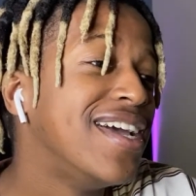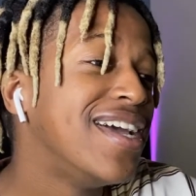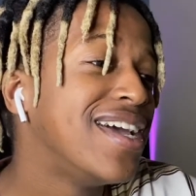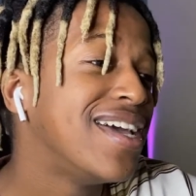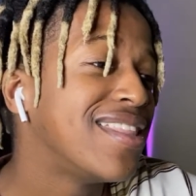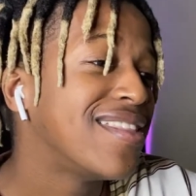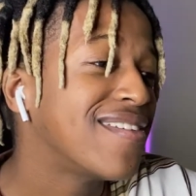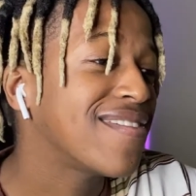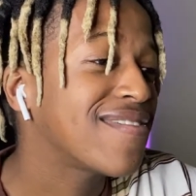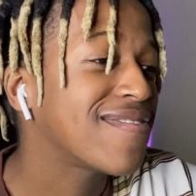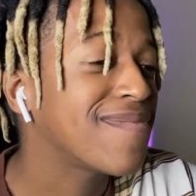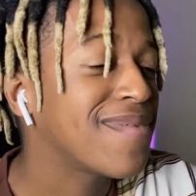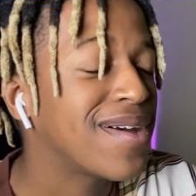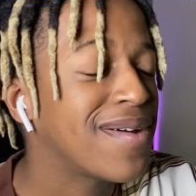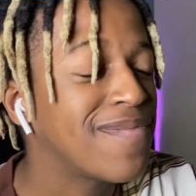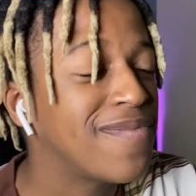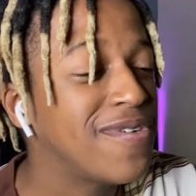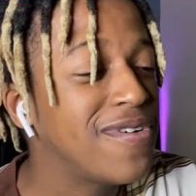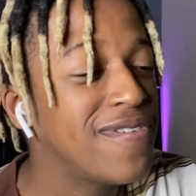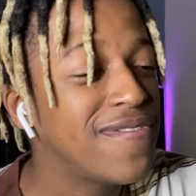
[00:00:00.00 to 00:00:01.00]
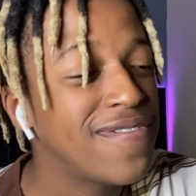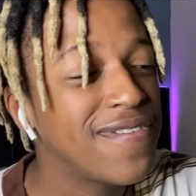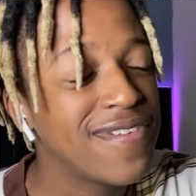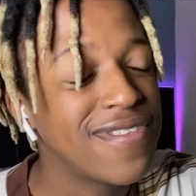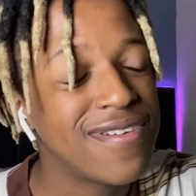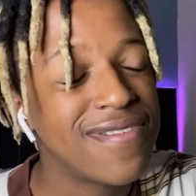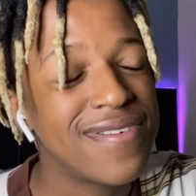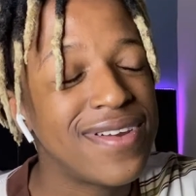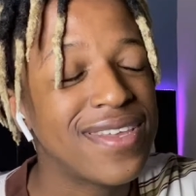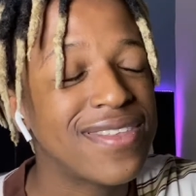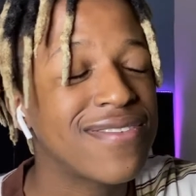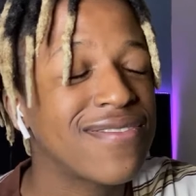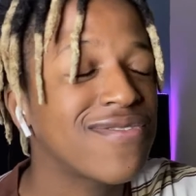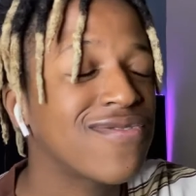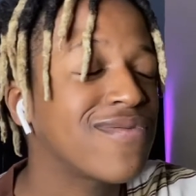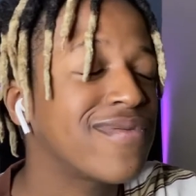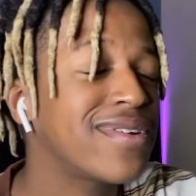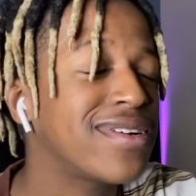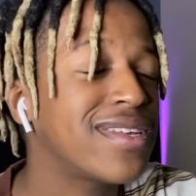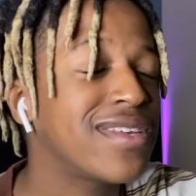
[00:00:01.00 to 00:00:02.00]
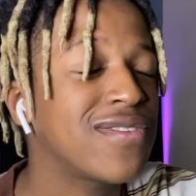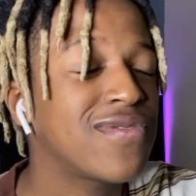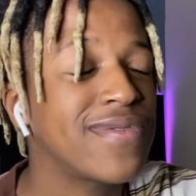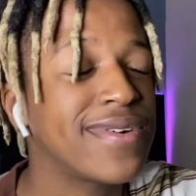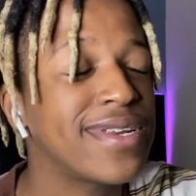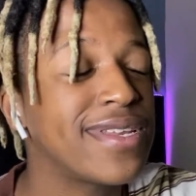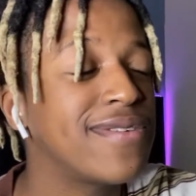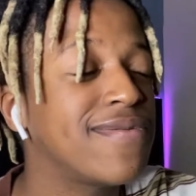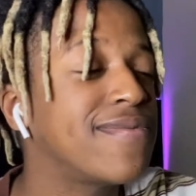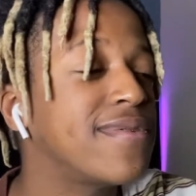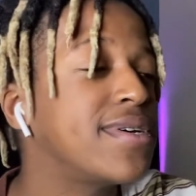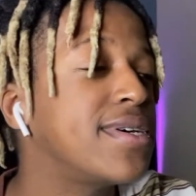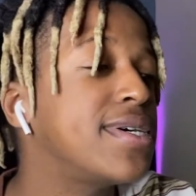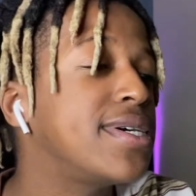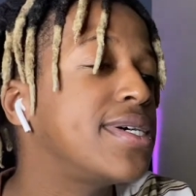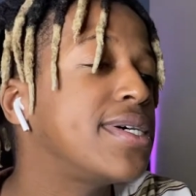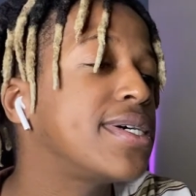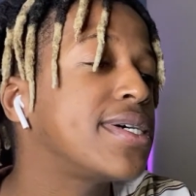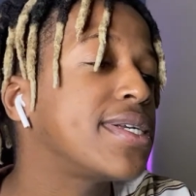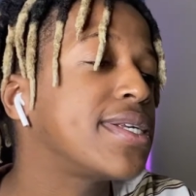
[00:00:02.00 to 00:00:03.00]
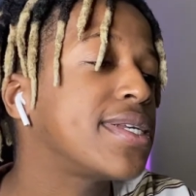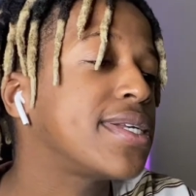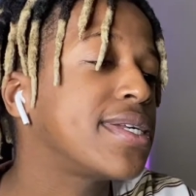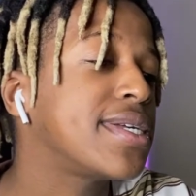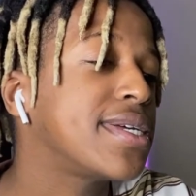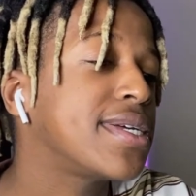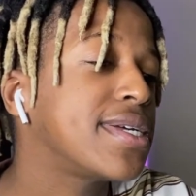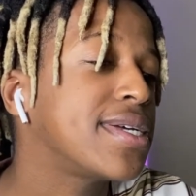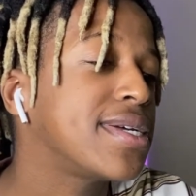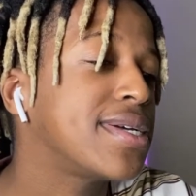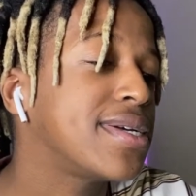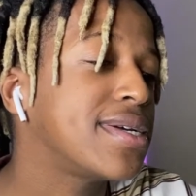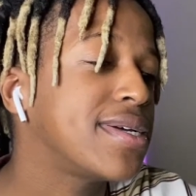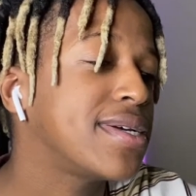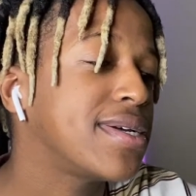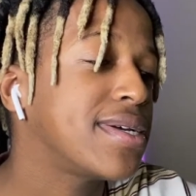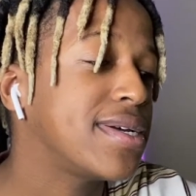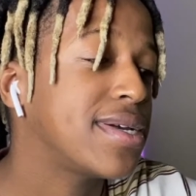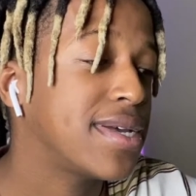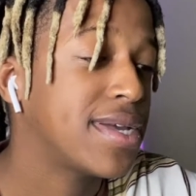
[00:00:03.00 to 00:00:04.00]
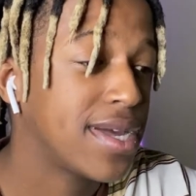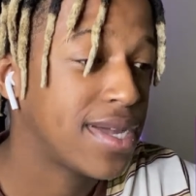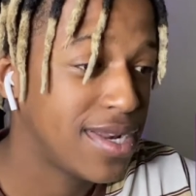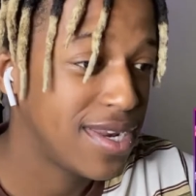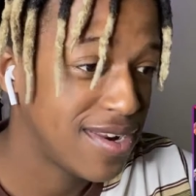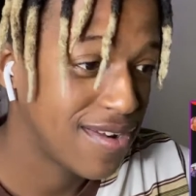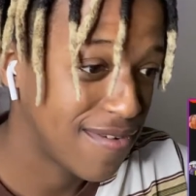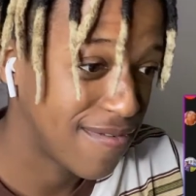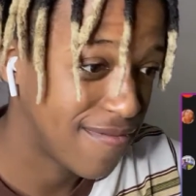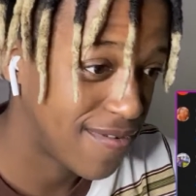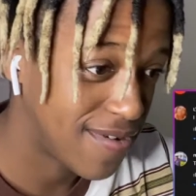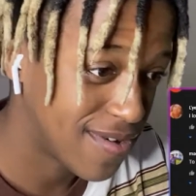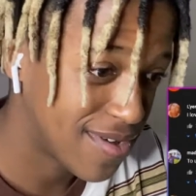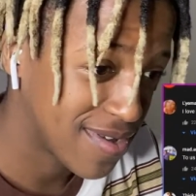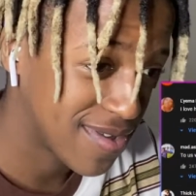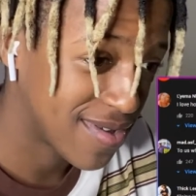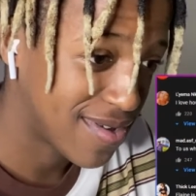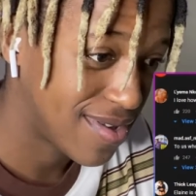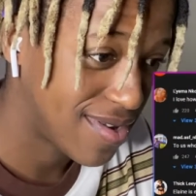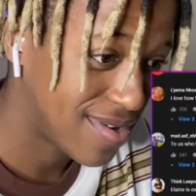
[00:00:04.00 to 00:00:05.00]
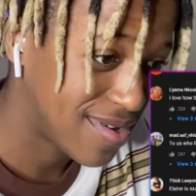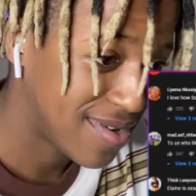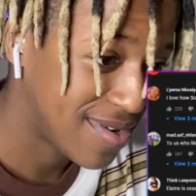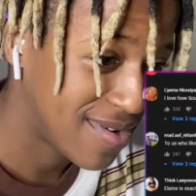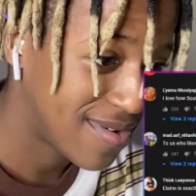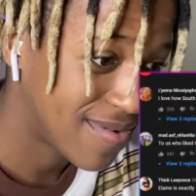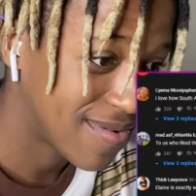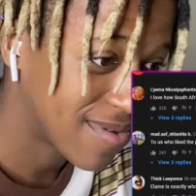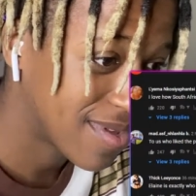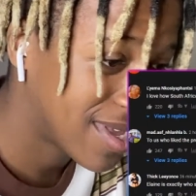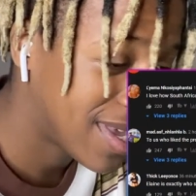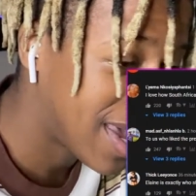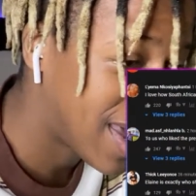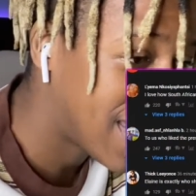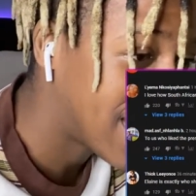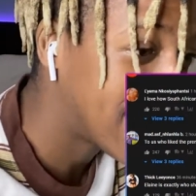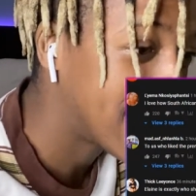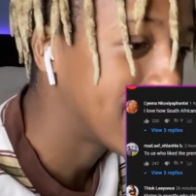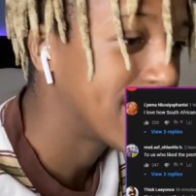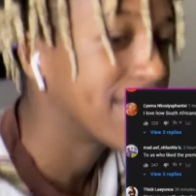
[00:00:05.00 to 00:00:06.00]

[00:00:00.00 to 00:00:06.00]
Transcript: And this is my move for the rest of 2021. I need to focus on this here, no cat.